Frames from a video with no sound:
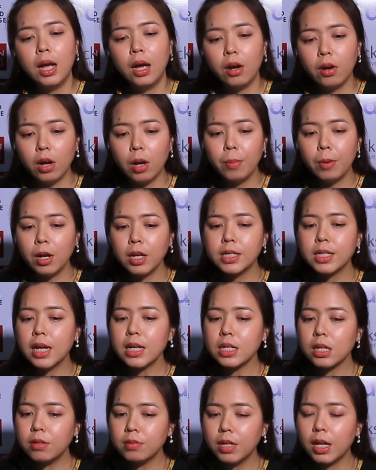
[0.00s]
or
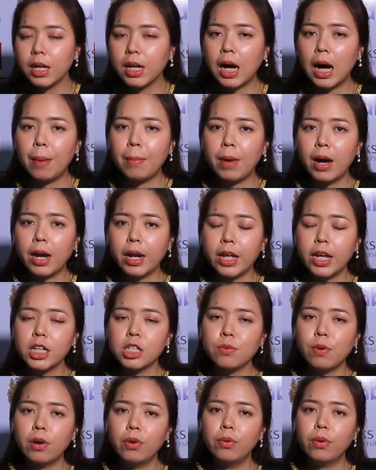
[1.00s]
apologize low de
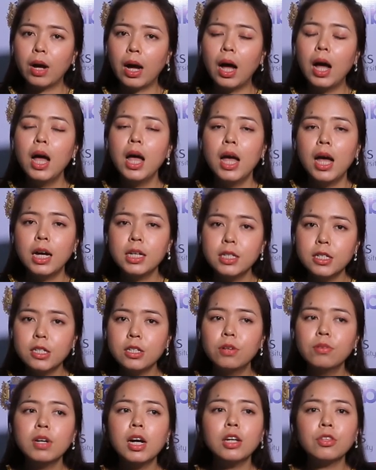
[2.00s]
Kamale, Maruga, as you
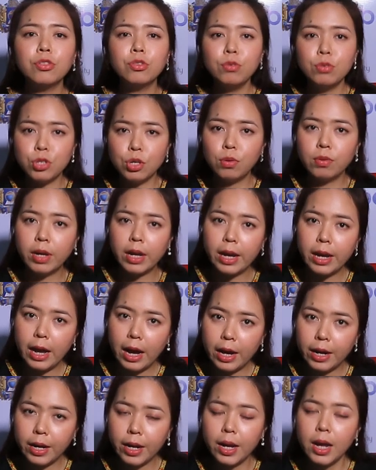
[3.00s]
know, got two
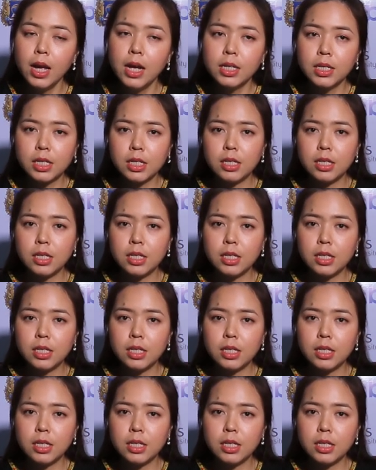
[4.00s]
Jongayade,